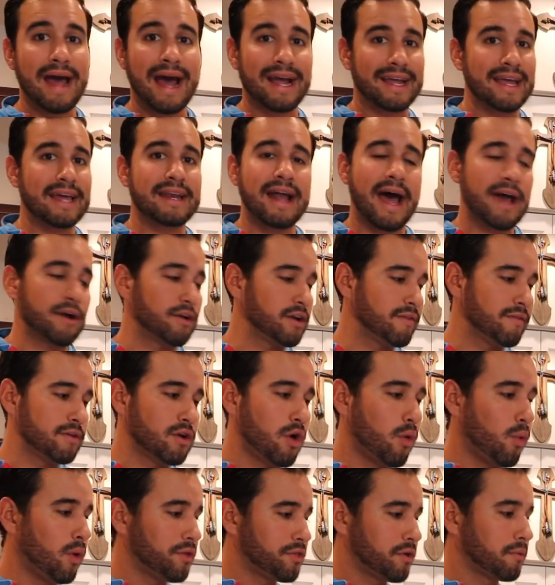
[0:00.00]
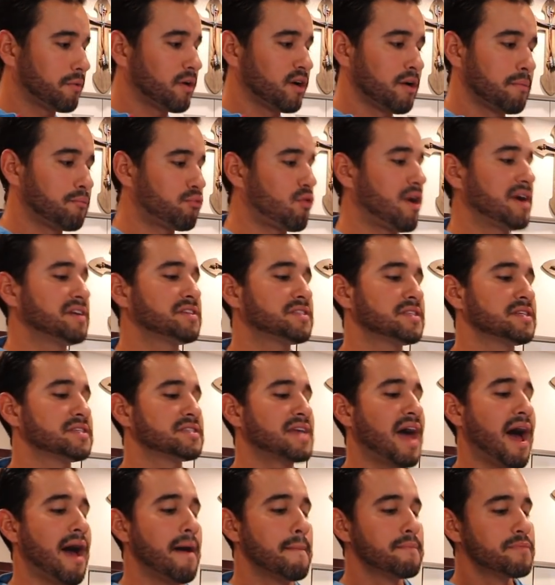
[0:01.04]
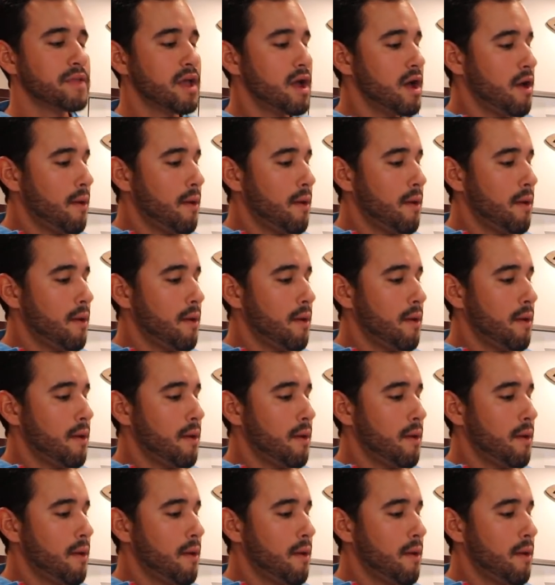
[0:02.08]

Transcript: Again, I don't even know what they're gonna price this at.